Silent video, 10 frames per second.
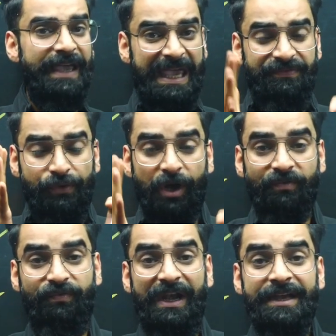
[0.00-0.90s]
if you are
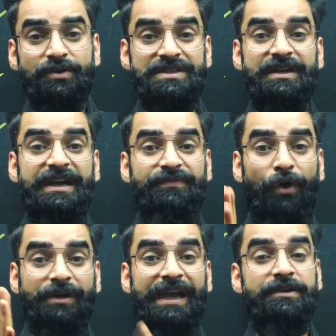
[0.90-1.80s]
willing to study
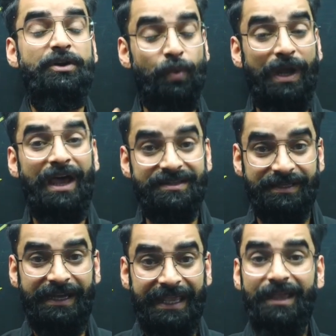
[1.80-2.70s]
for 10 to 12 hours
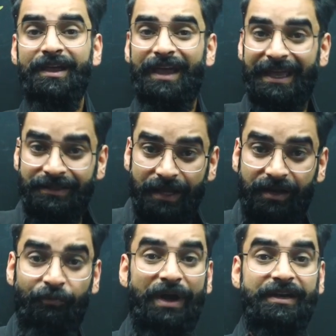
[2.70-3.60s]
a day in the
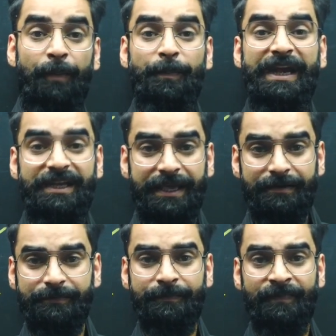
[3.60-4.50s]
one complete
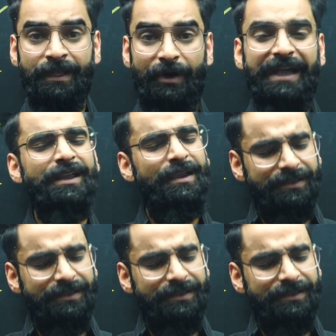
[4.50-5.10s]
year, right?